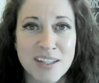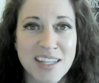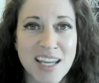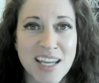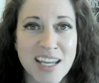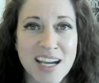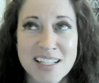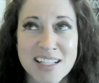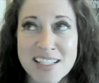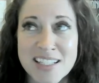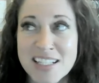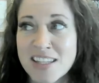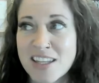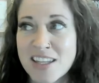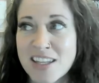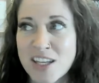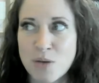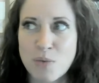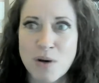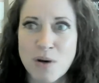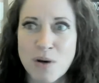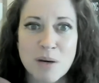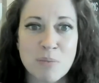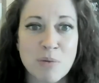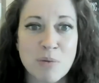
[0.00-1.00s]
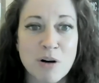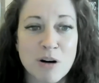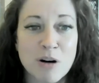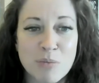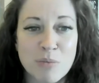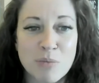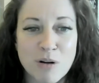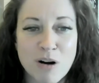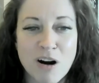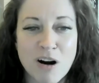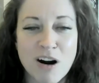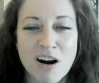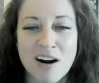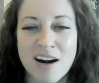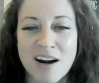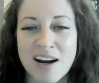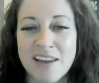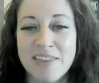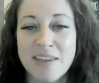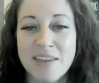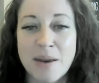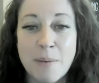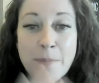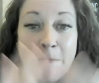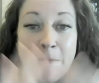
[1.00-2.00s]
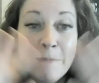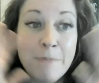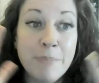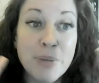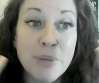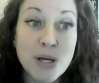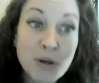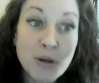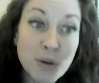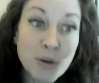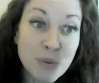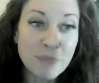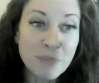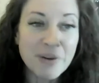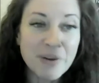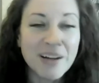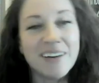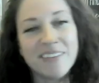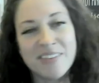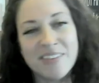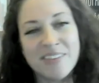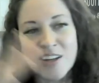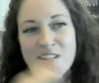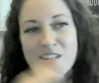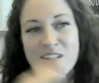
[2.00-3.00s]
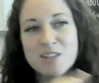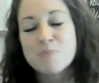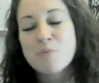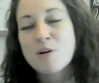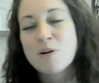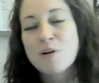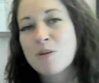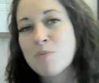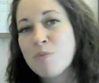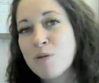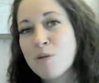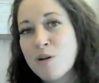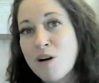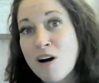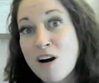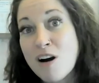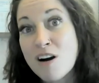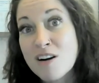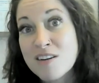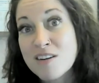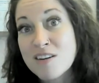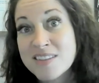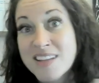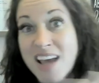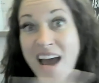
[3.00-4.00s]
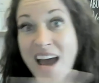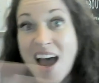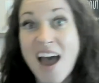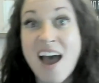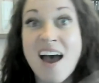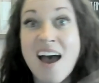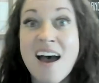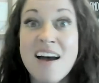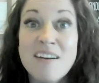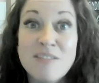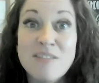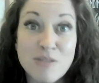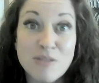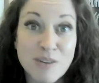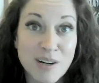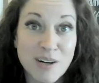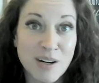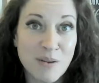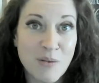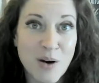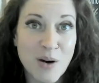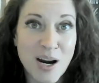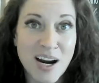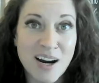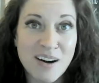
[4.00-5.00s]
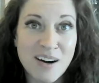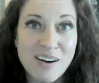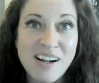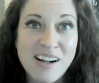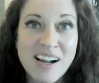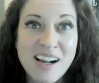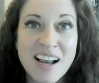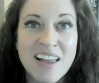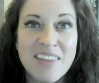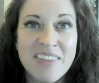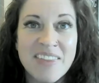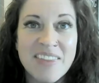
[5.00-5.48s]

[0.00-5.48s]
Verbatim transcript: You get the idea that you want a purple car, and then boom, there's purple cars everywhere.